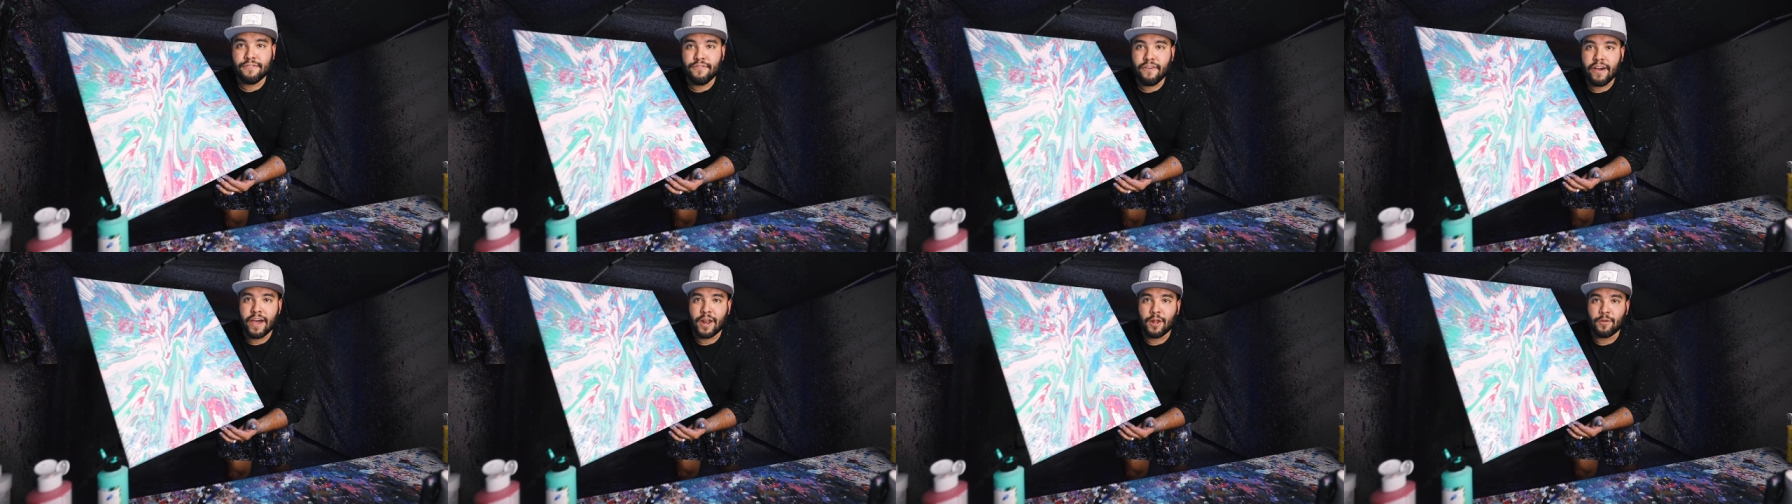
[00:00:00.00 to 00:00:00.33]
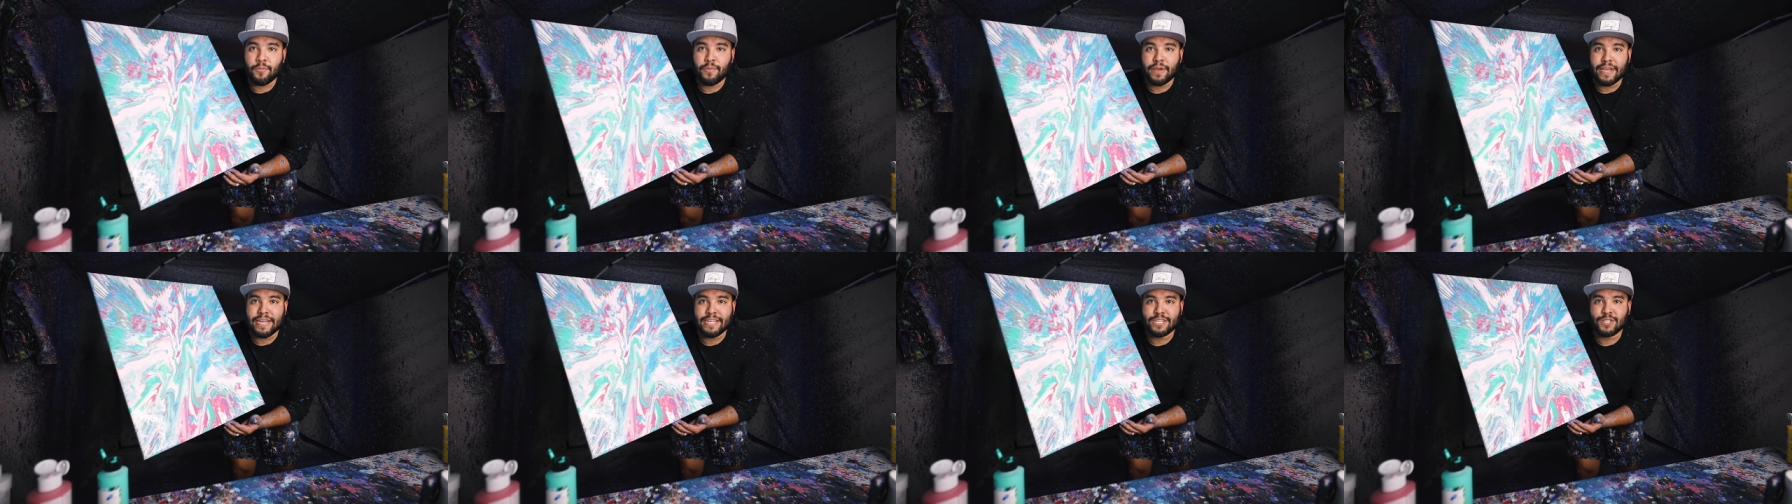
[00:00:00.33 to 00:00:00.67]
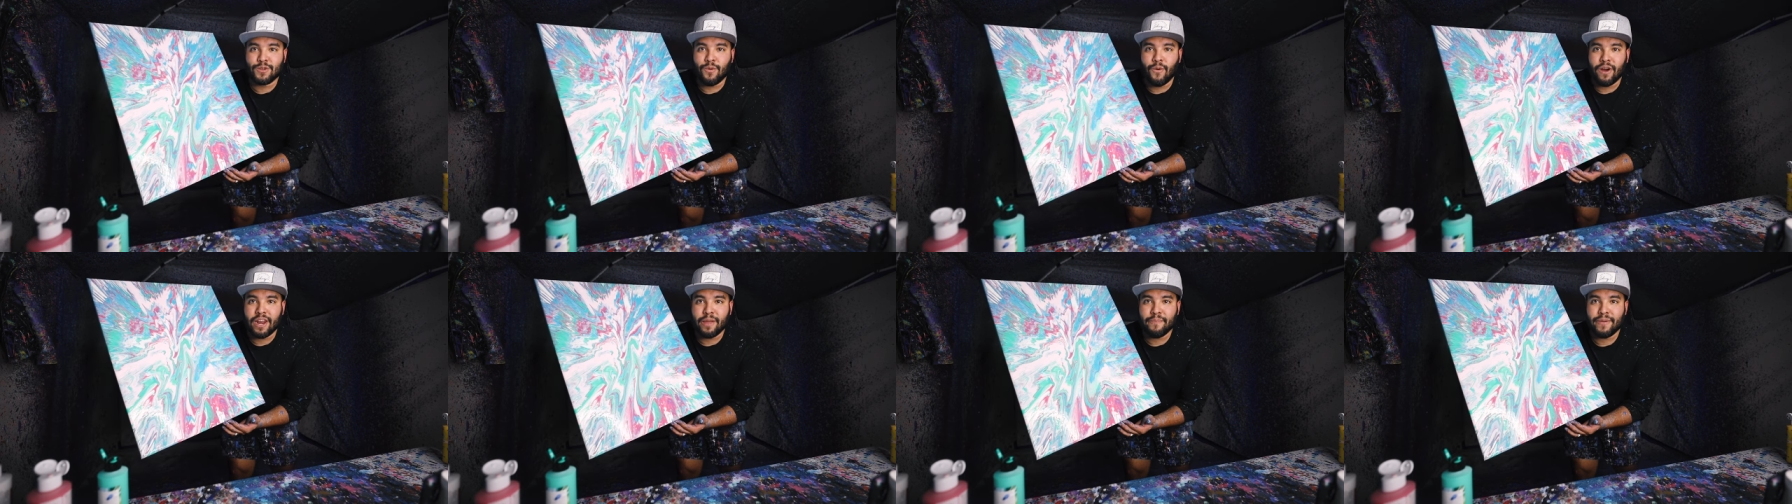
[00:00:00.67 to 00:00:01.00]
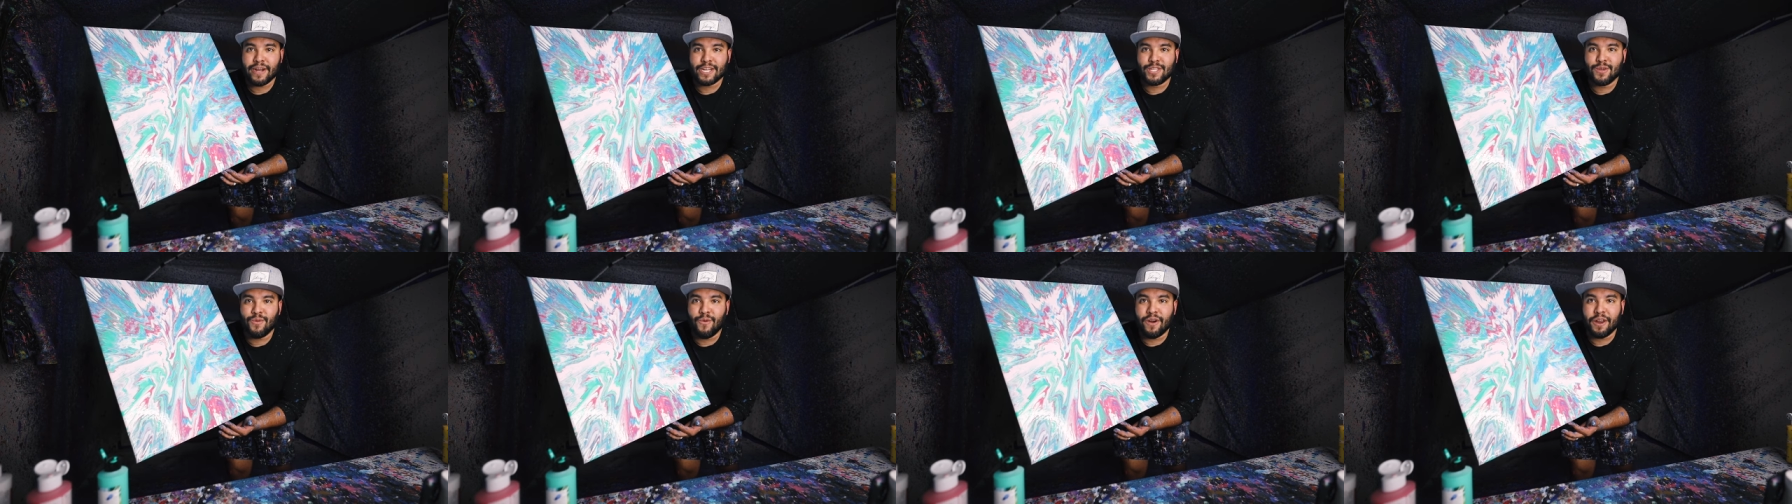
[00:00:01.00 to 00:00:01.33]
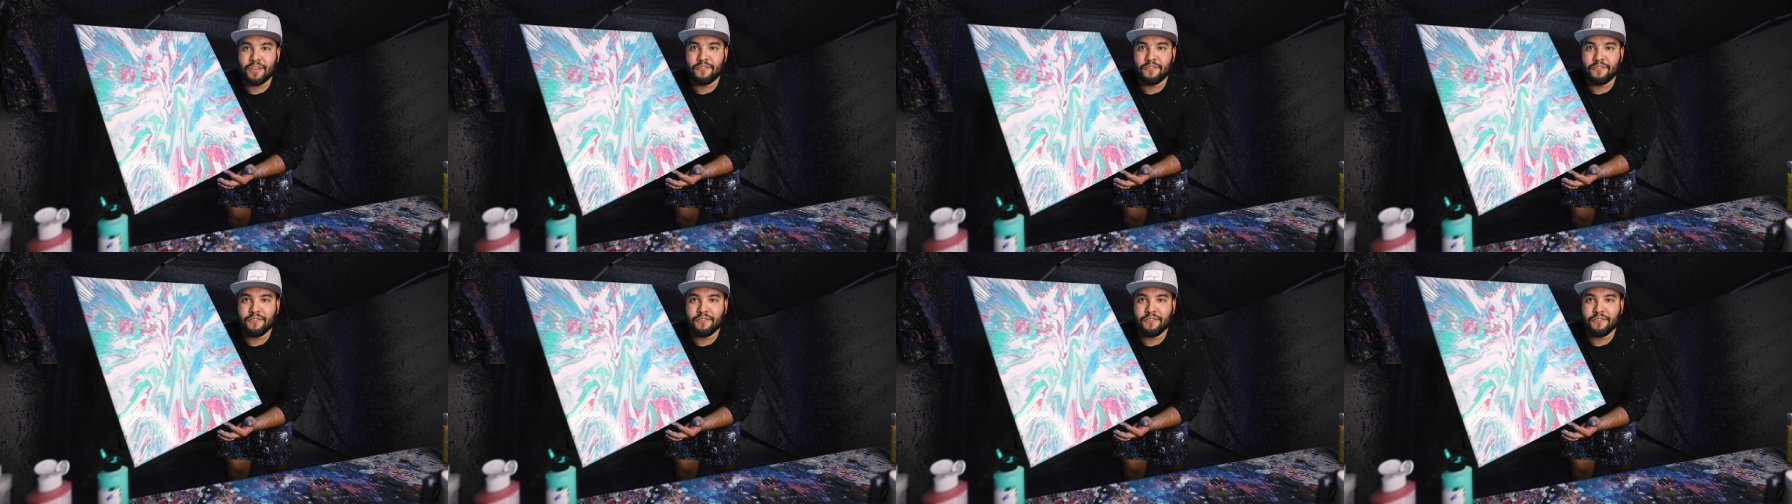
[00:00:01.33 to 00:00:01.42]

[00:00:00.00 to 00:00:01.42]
the final piece, 20 by